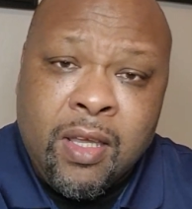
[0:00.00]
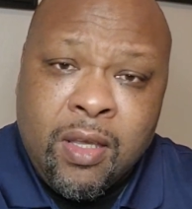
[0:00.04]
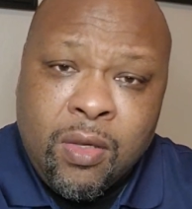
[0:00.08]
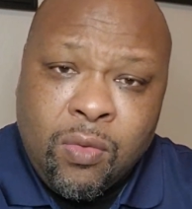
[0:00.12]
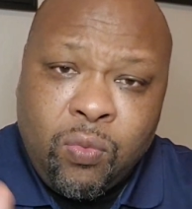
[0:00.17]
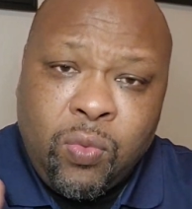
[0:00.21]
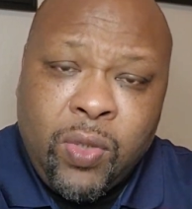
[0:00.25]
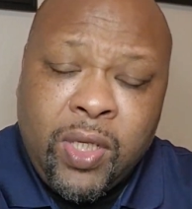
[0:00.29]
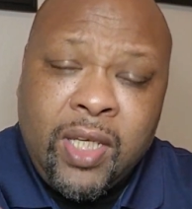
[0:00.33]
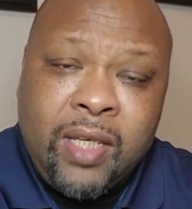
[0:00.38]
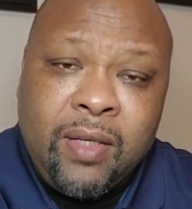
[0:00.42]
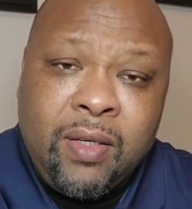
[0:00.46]

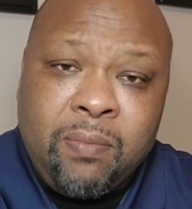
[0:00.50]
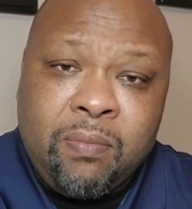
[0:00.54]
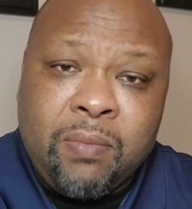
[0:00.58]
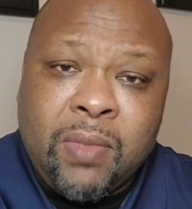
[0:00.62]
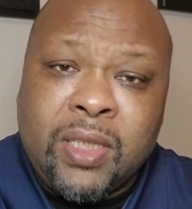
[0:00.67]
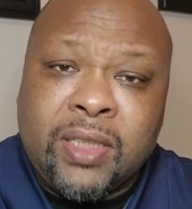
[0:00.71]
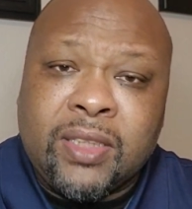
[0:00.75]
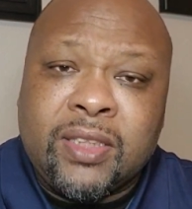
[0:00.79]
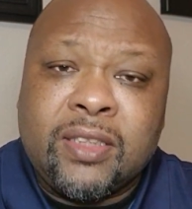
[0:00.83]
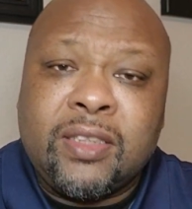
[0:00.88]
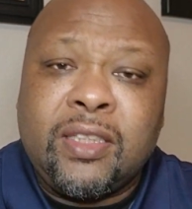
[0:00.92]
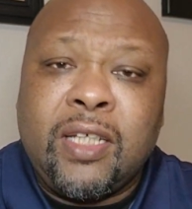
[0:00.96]
We
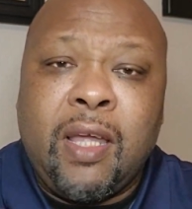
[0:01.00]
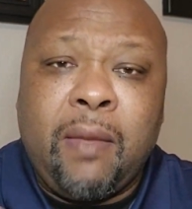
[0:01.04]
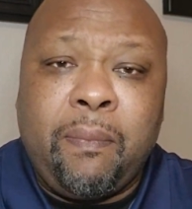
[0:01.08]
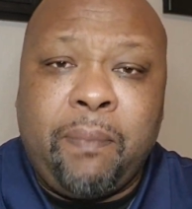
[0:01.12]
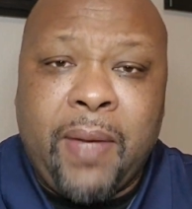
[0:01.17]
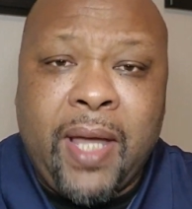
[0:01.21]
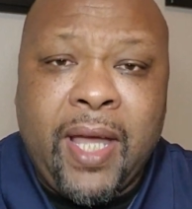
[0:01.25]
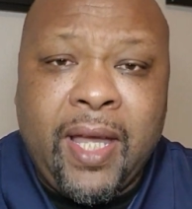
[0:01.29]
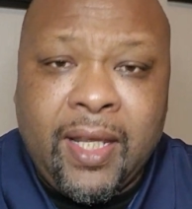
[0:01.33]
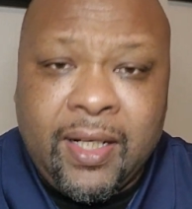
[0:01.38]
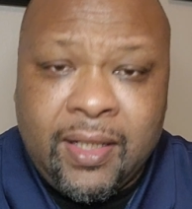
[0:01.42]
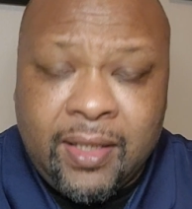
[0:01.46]
must step
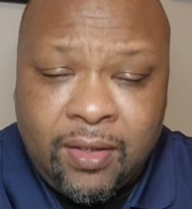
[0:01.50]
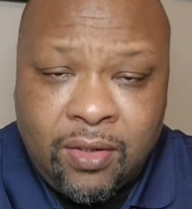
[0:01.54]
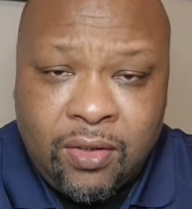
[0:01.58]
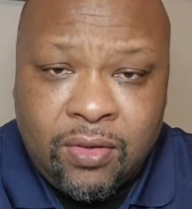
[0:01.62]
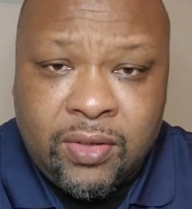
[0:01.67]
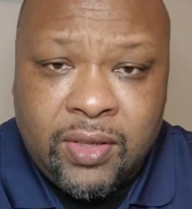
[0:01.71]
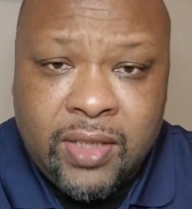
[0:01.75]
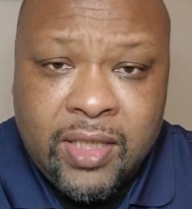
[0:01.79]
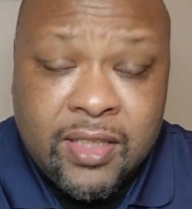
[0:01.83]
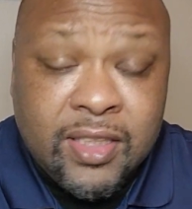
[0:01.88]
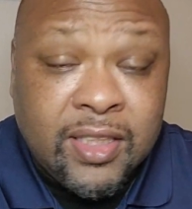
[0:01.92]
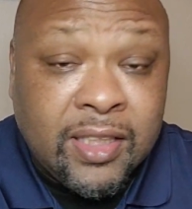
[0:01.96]
out
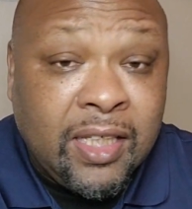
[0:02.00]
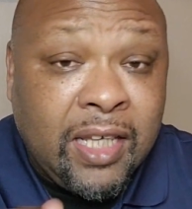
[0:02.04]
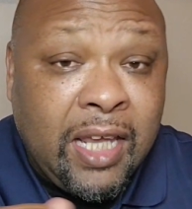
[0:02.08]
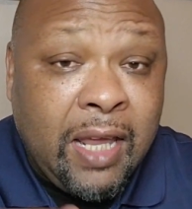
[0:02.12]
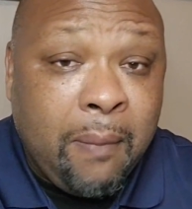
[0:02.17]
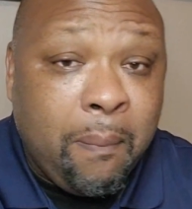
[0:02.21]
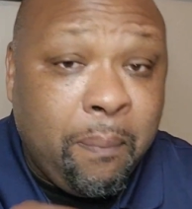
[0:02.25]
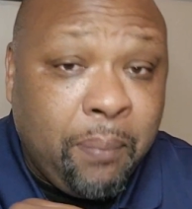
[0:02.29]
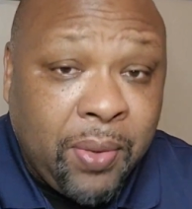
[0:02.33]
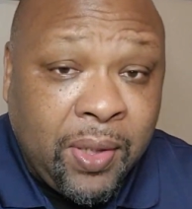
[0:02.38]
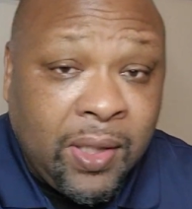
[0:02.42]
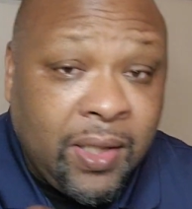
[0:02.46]
on this and
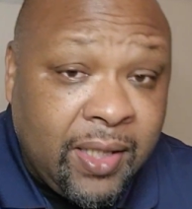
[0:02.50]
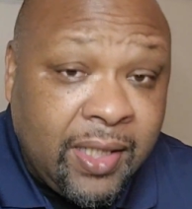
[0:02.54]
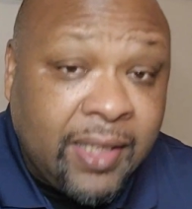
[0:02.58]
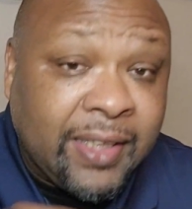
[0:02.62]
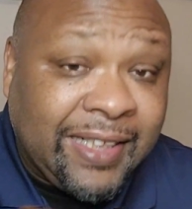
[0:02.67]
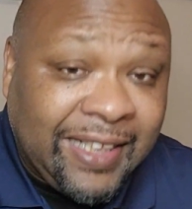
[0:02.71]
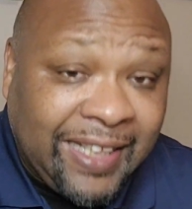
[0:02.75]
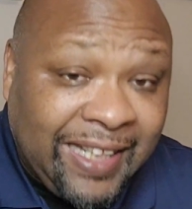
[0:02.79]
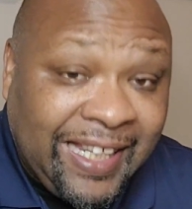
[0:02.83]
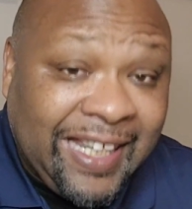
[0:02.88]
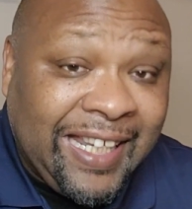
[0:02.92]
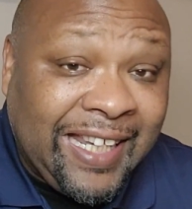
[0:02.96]
get
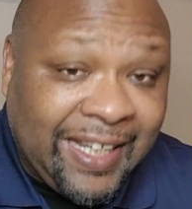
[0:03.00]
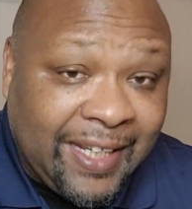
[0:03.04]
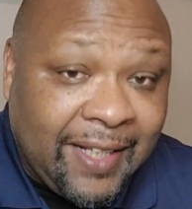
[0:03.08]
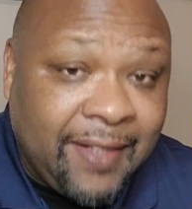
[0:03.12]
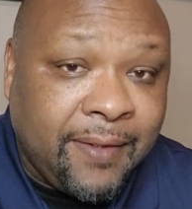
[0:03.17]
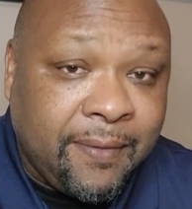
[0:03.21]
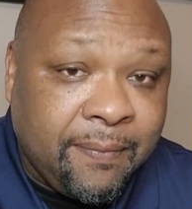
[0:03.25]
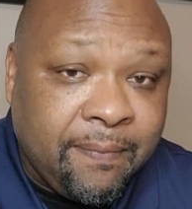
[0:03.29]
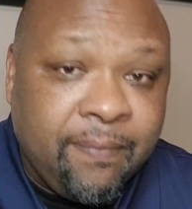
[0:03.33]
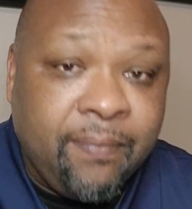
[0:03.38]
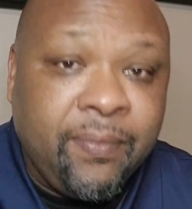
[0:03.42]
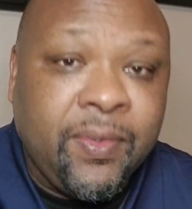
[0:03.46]
plugged
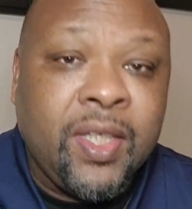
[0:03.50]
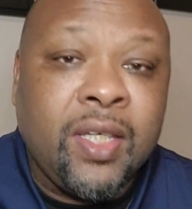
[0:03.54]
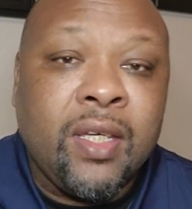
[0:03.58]
in